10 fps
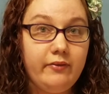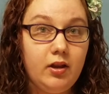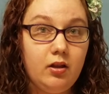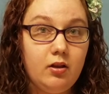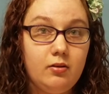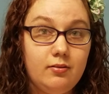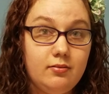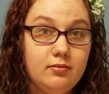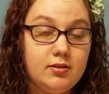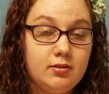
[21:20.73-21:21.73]

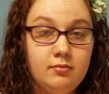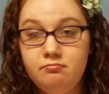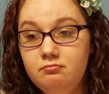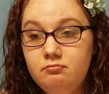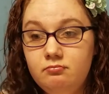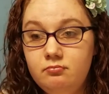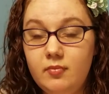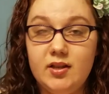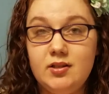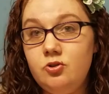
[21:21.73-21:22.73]
videos,
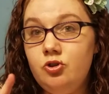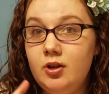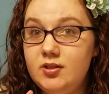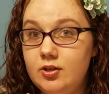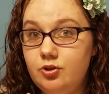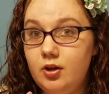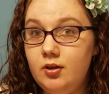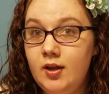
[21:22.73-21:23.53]
et cetera, et cetera.